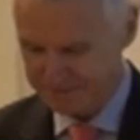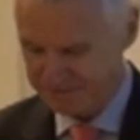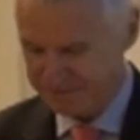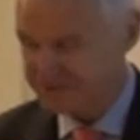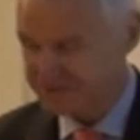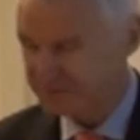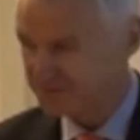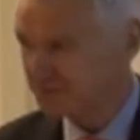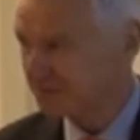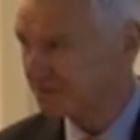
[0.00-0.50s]

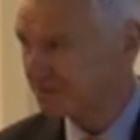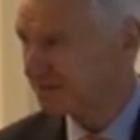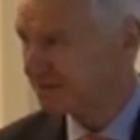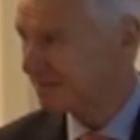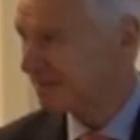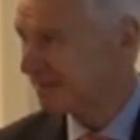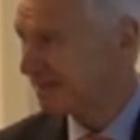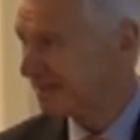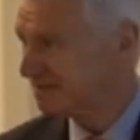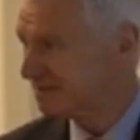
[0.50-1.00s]
First of all,
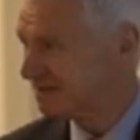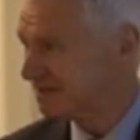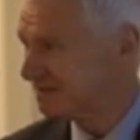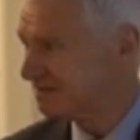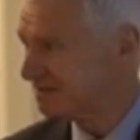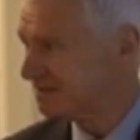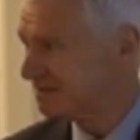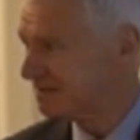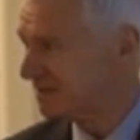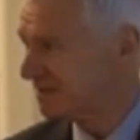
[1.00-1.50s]
I'd like to
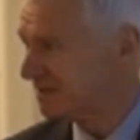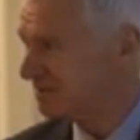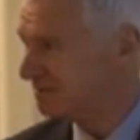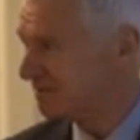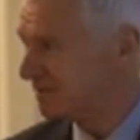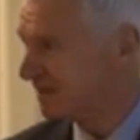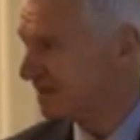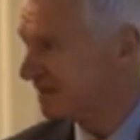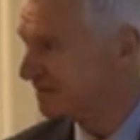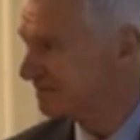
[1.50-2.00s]
start
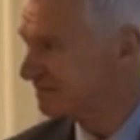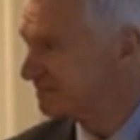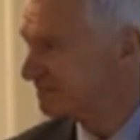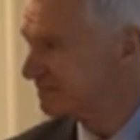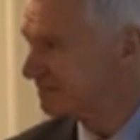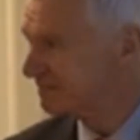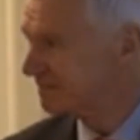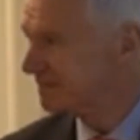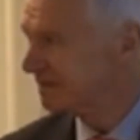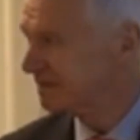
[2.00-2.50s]
by
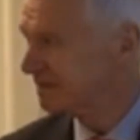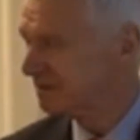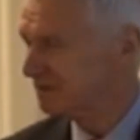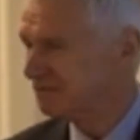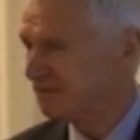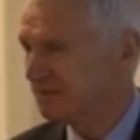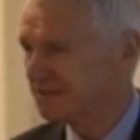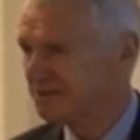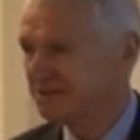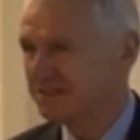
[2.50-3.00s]

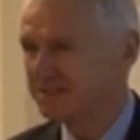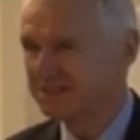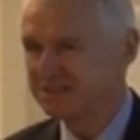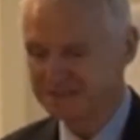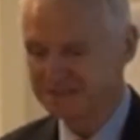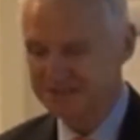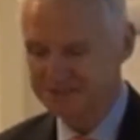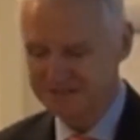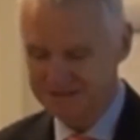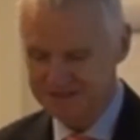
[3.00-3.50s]

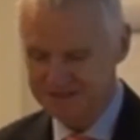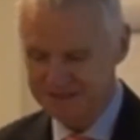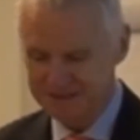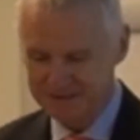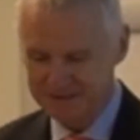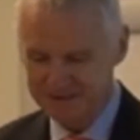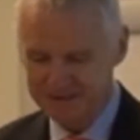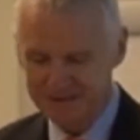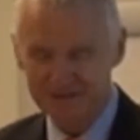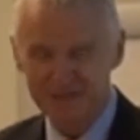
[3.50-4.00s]
congratulating the
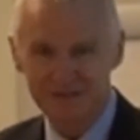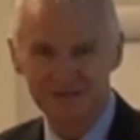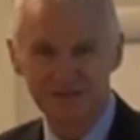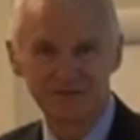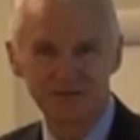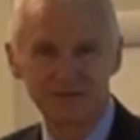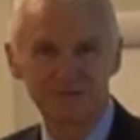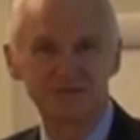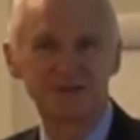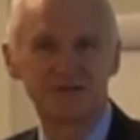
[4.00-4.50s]

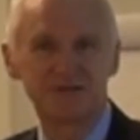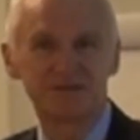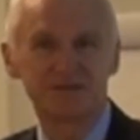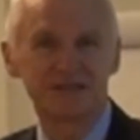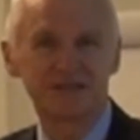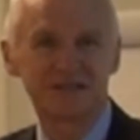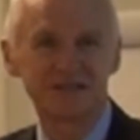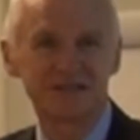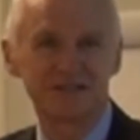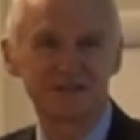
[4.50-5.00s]
EU
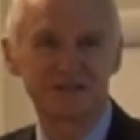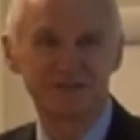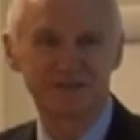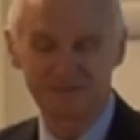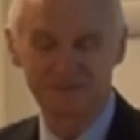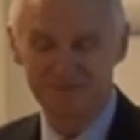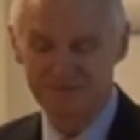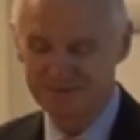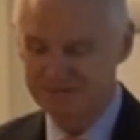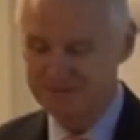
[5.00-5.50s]
Career
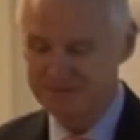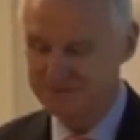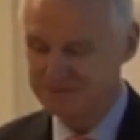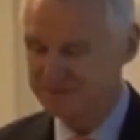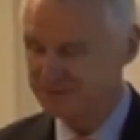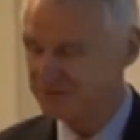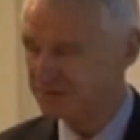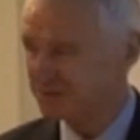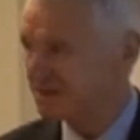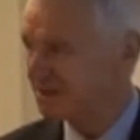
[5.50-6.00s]
Institute for
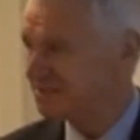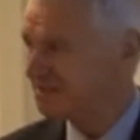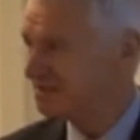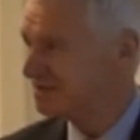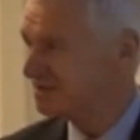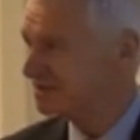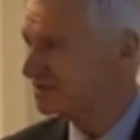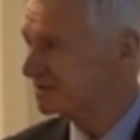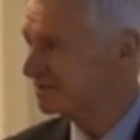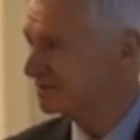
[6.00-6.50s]
the
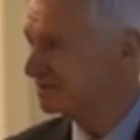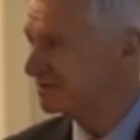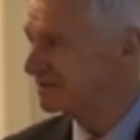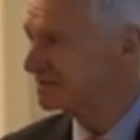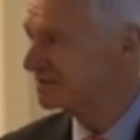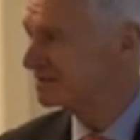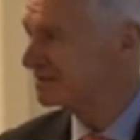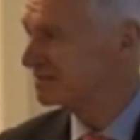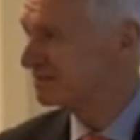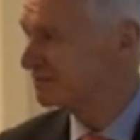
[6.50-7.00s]
organisation of
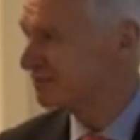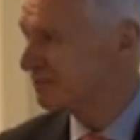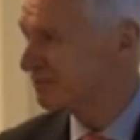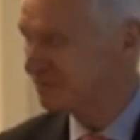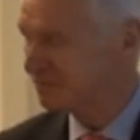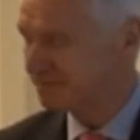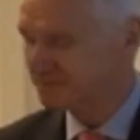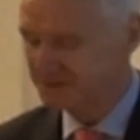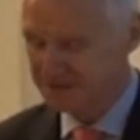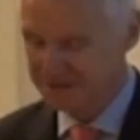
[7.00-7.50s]
this
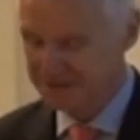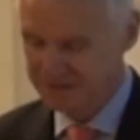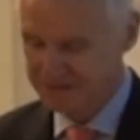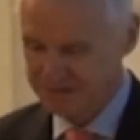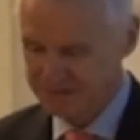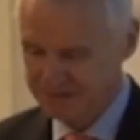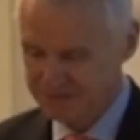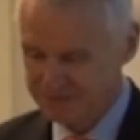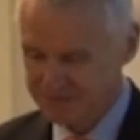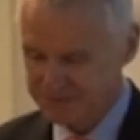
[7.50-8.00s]
forum,
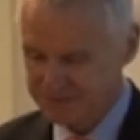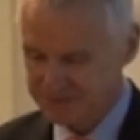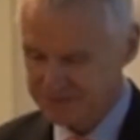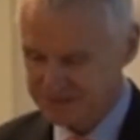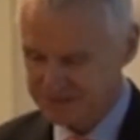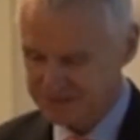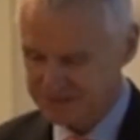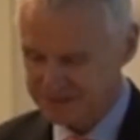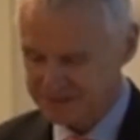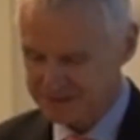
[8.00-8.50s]
which
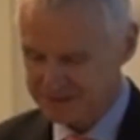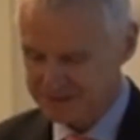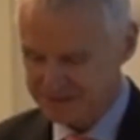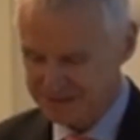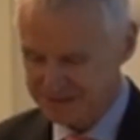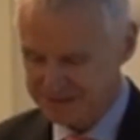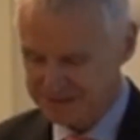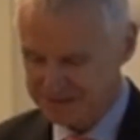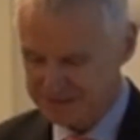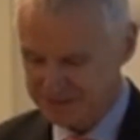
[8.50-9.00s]
is at a
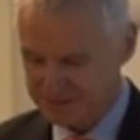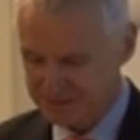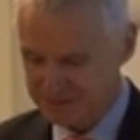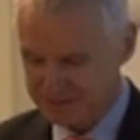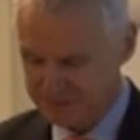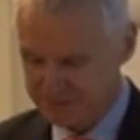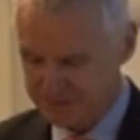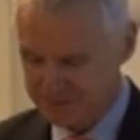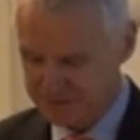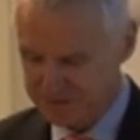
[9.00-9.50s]

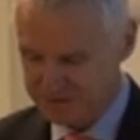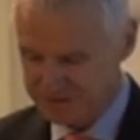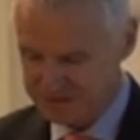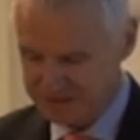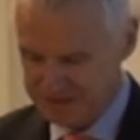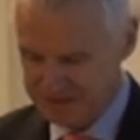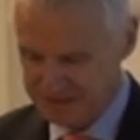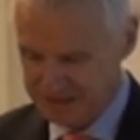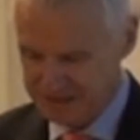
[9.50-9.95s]
historic moment.